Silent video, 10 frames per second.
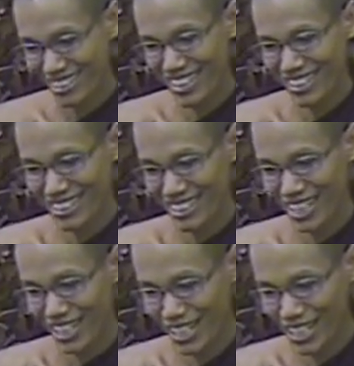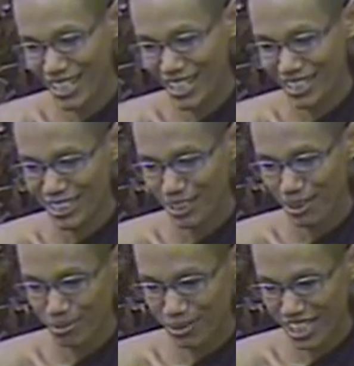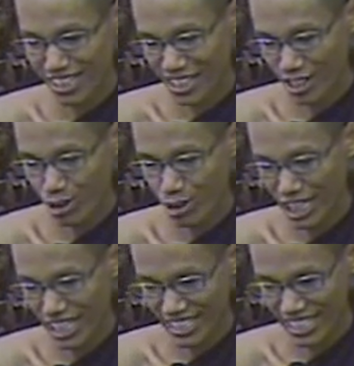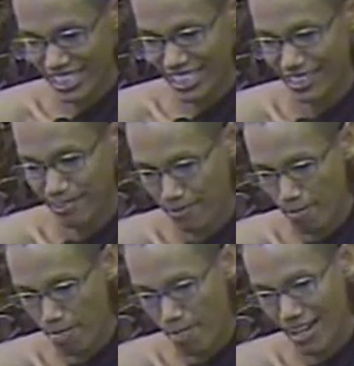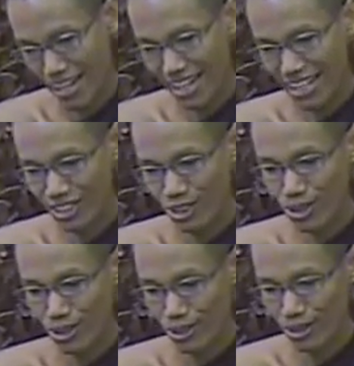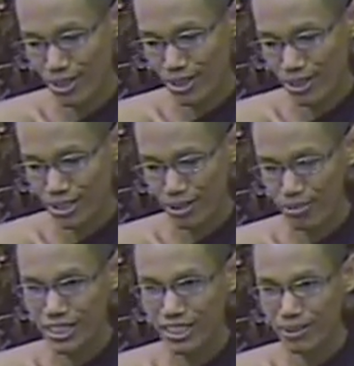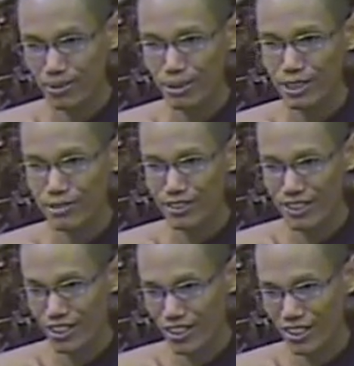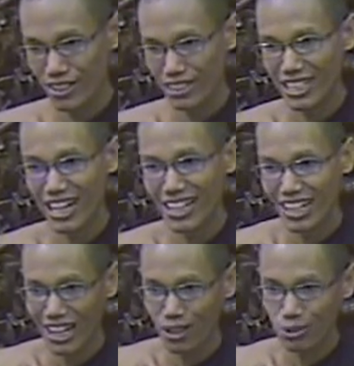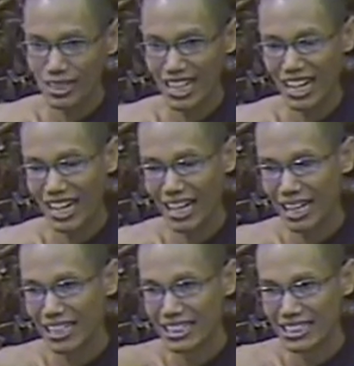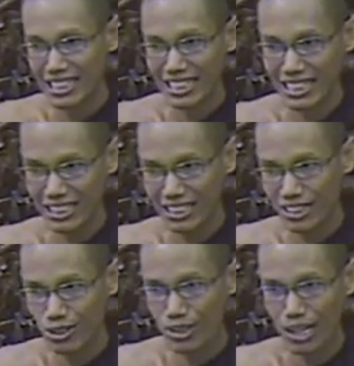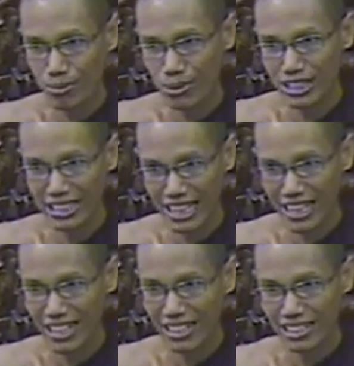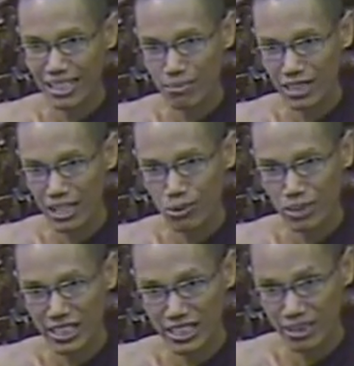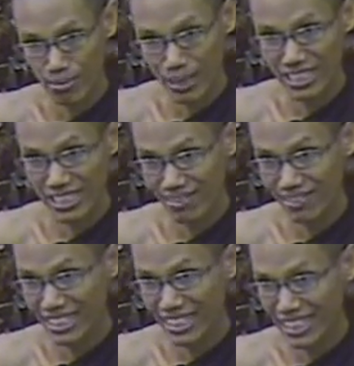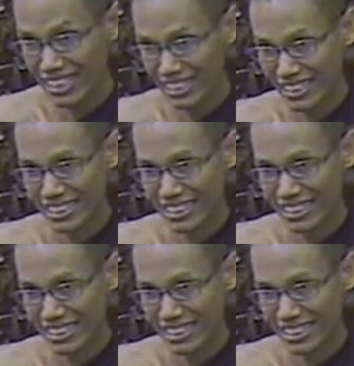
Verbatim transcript: That is a, uh, a uh, scriptures usage. Uh, so uh, be, before jhana, we are sending Karuna Mudita, sometimes with the pleasant feeling,